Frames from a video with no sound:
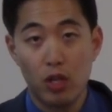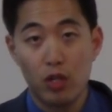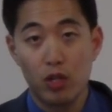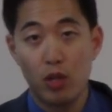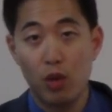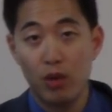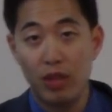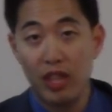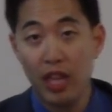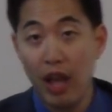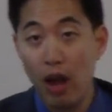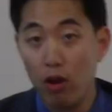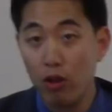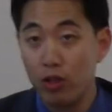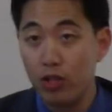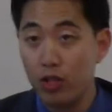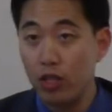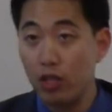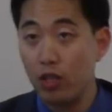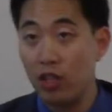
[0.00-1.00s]
So
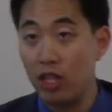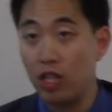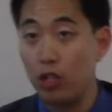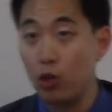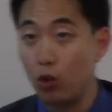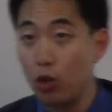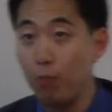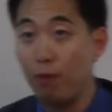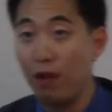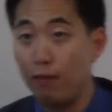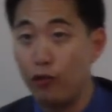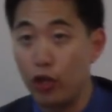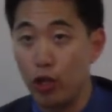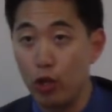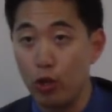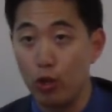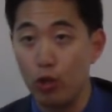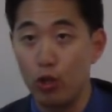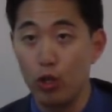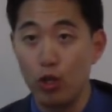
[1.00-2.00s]
there's these group of
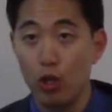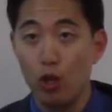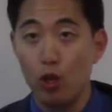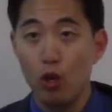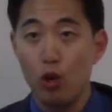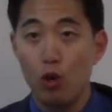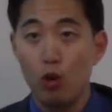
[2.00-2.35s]
Jews